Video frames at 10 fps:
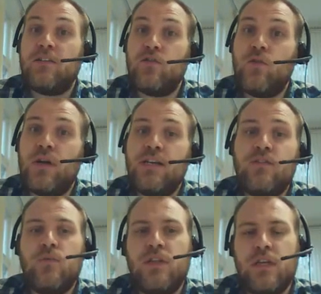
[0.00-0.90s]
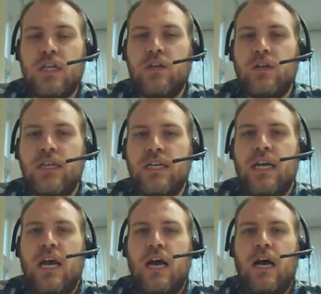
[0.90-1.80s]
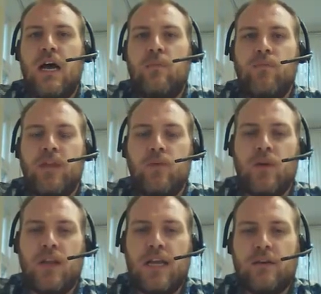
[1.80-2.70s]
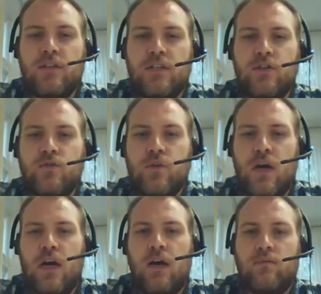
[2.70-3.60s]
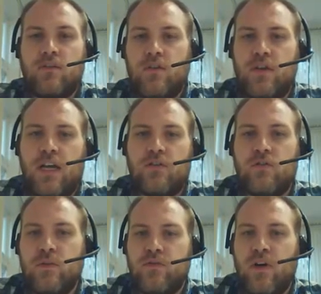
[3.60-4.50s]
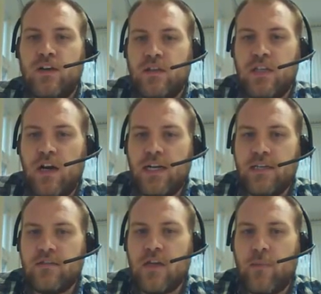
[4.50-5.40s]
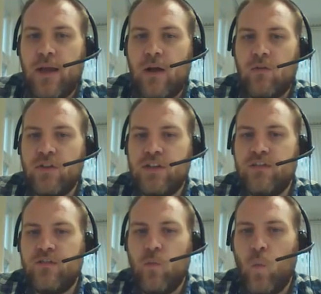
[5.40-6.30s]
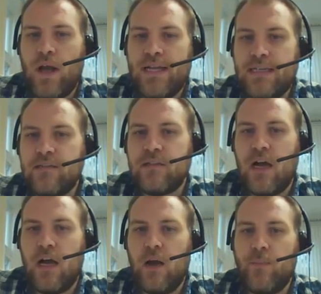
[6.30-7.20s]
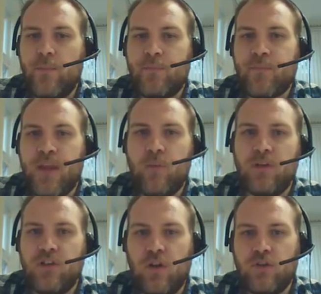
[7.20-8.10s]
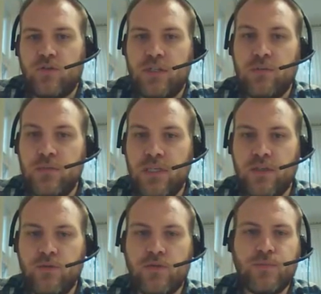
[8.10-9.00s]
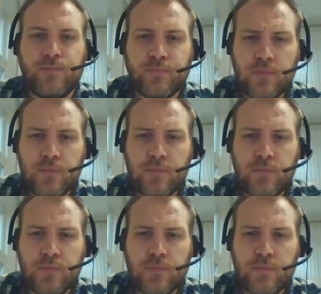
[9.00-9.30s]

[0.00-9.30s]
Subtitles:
As always, when you click on it, it will allow you to look at some advice and guidance about the different ways in which a glossary can be used.